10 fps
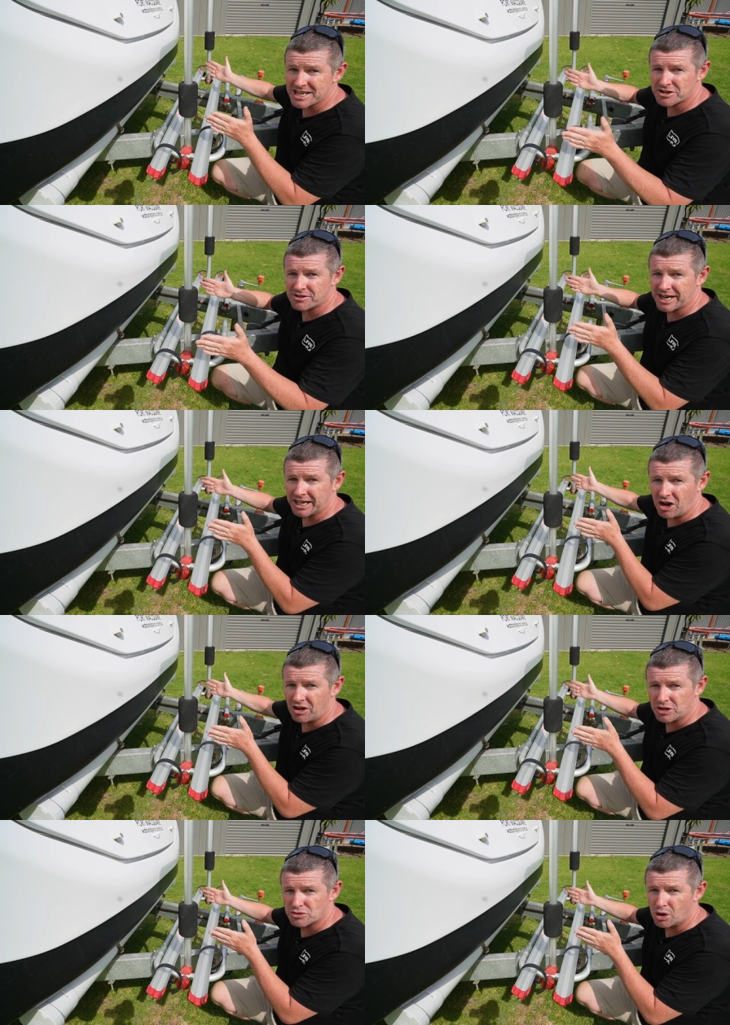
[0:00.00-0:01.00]
centering it
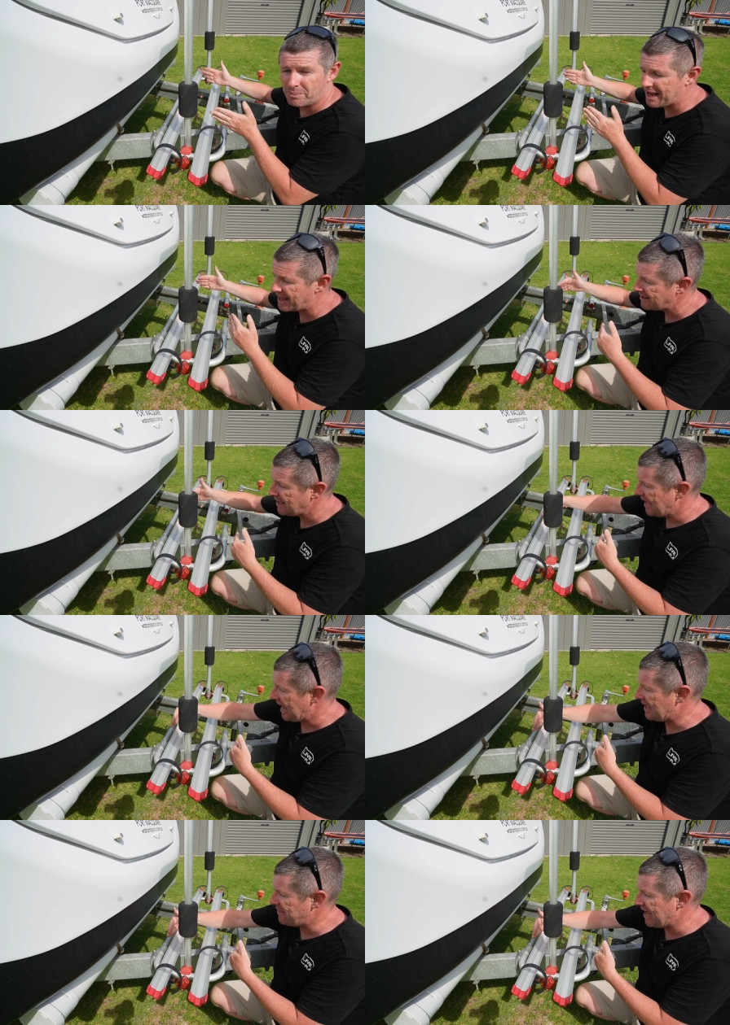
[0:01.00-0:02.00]
on the drawbar
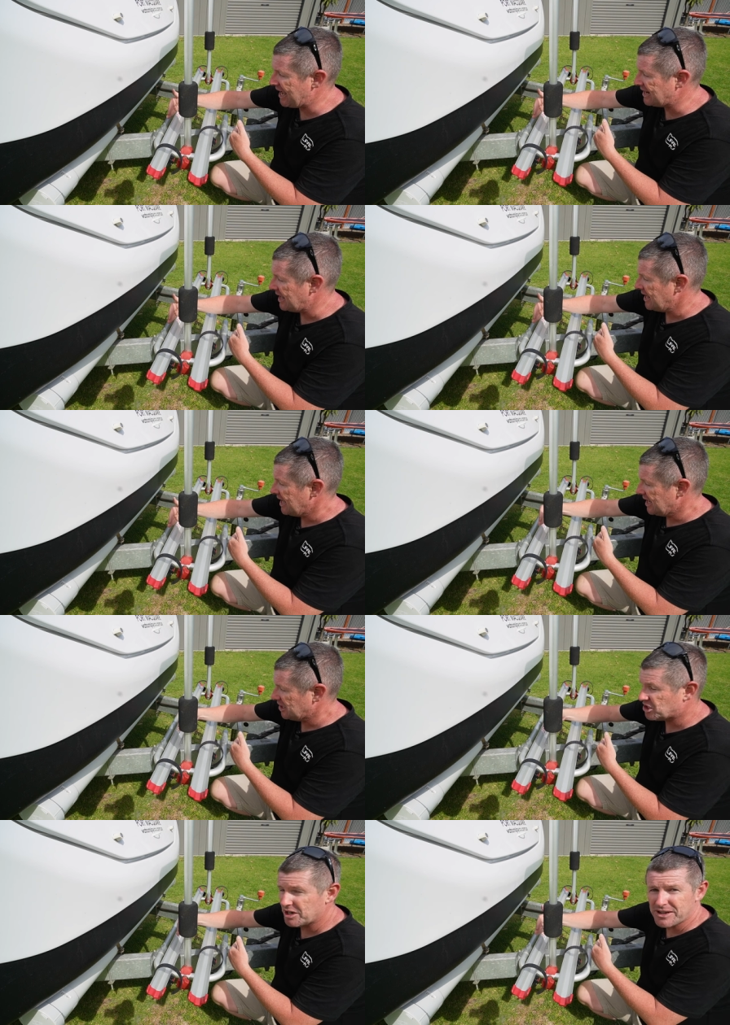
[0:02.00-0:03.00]
and then
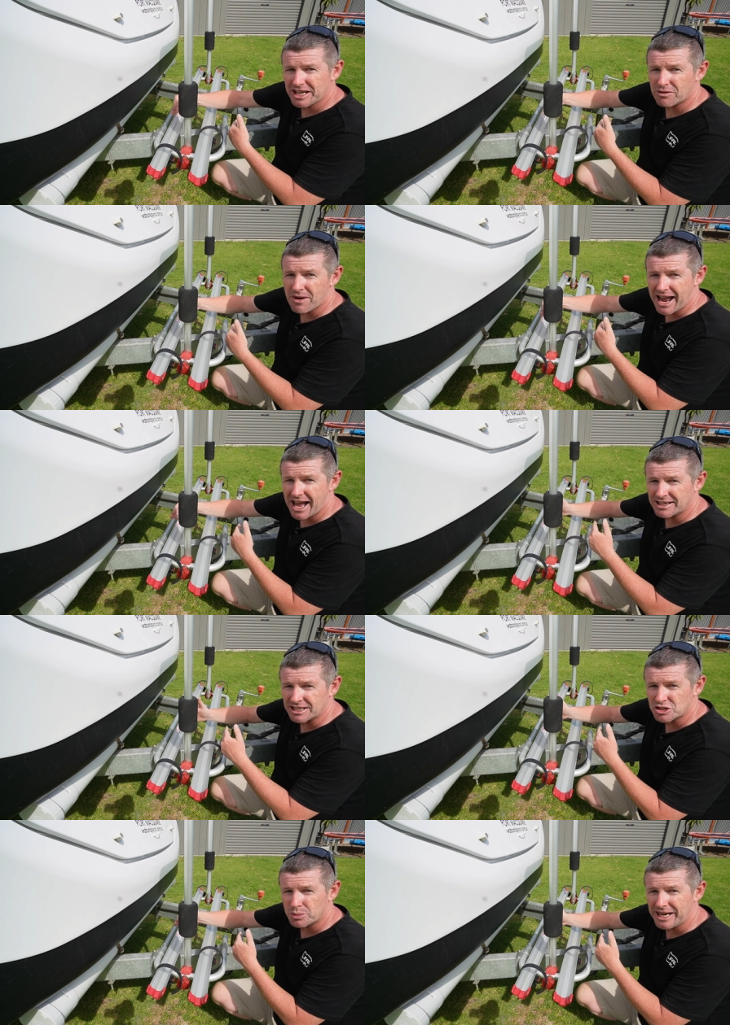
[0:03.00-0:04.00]
shifting it around
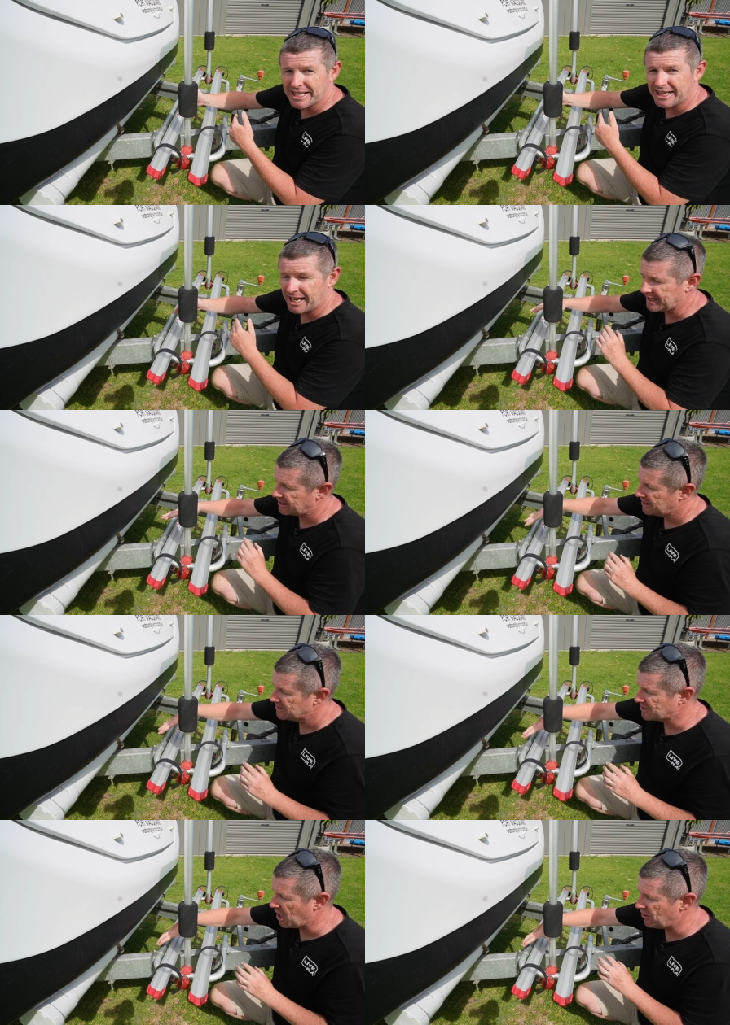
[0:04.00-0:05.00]
and tweaking it
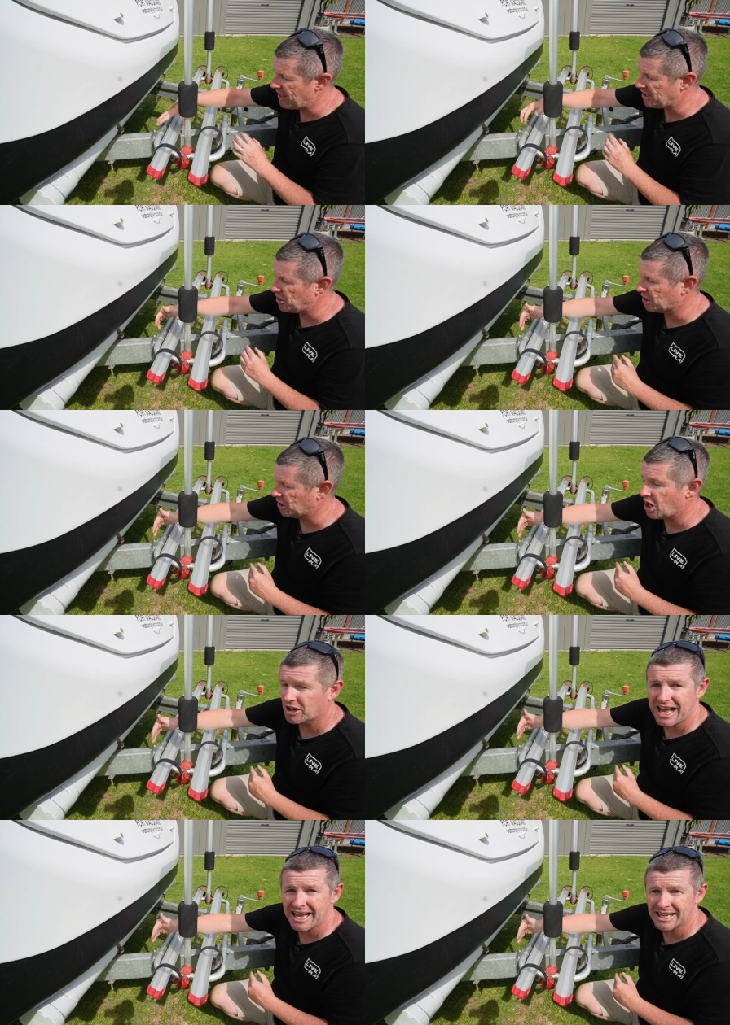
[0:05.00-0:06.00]
so that you can
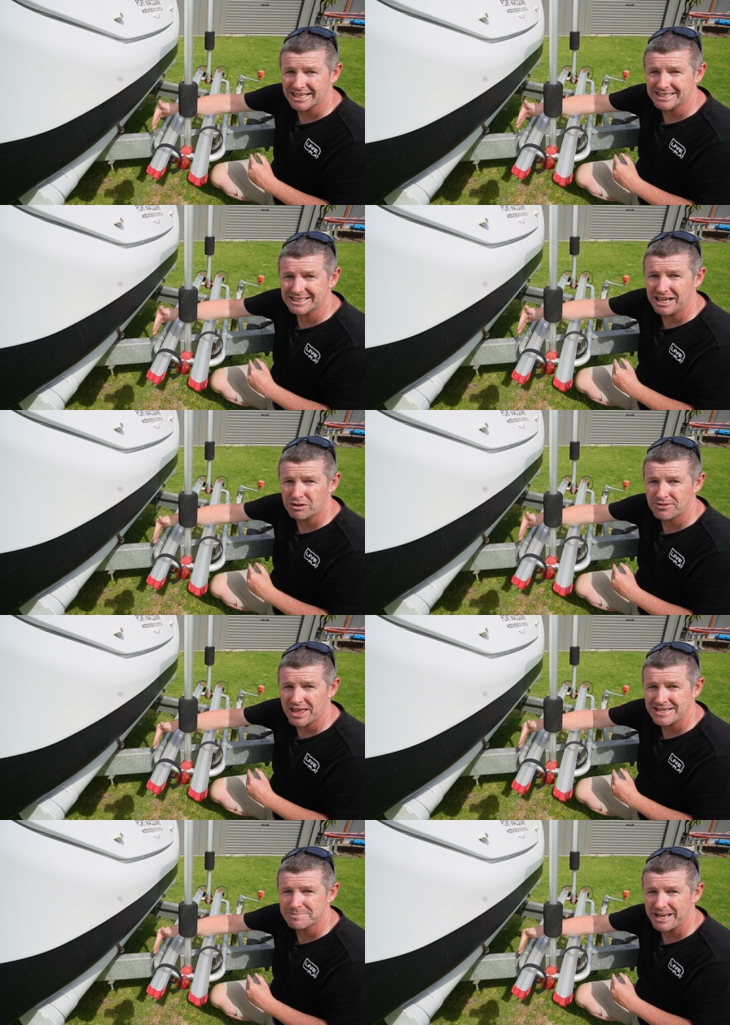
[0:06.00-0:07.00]
locate it clear of
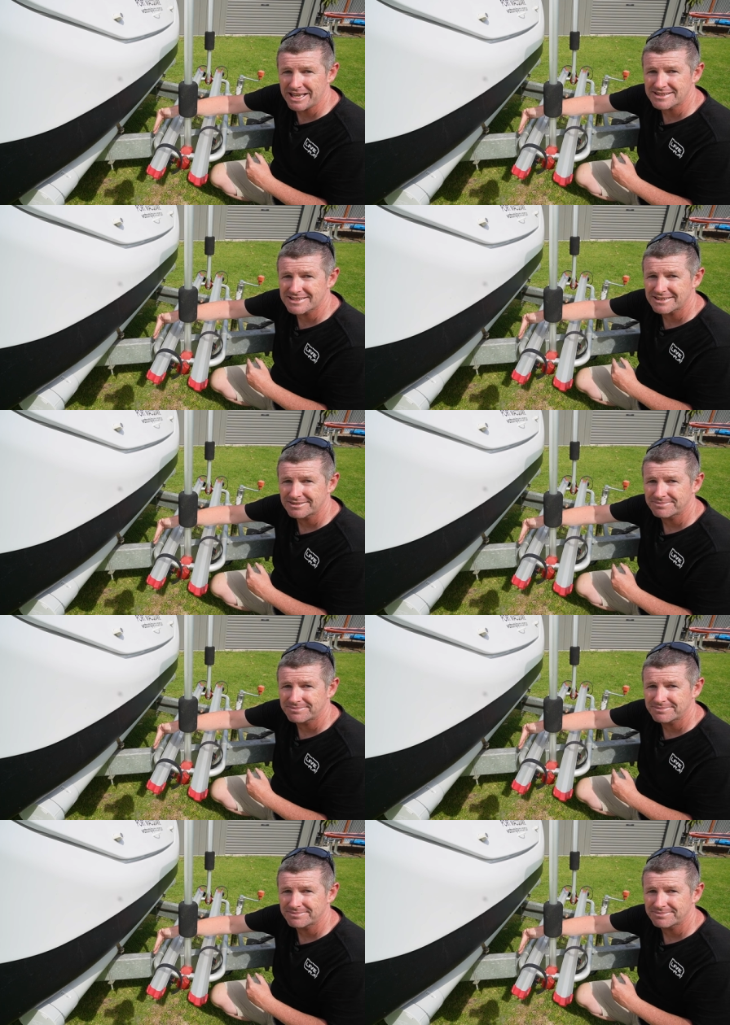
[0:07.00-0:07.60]
these pins